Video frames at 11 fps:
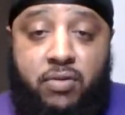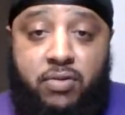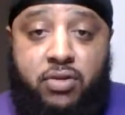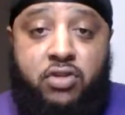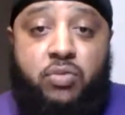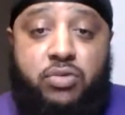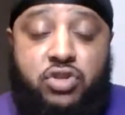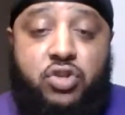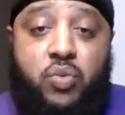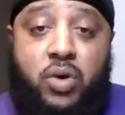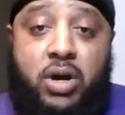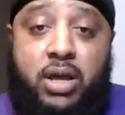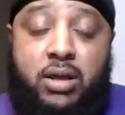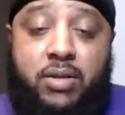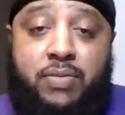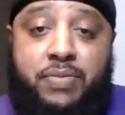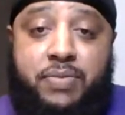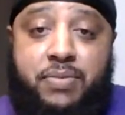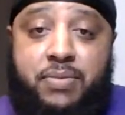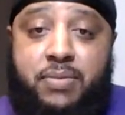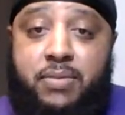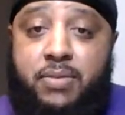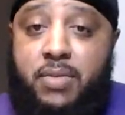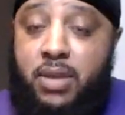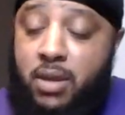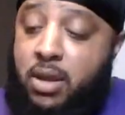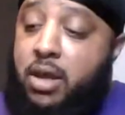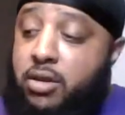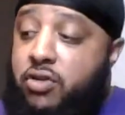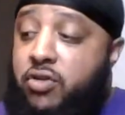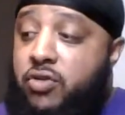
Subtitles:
this is what you want. And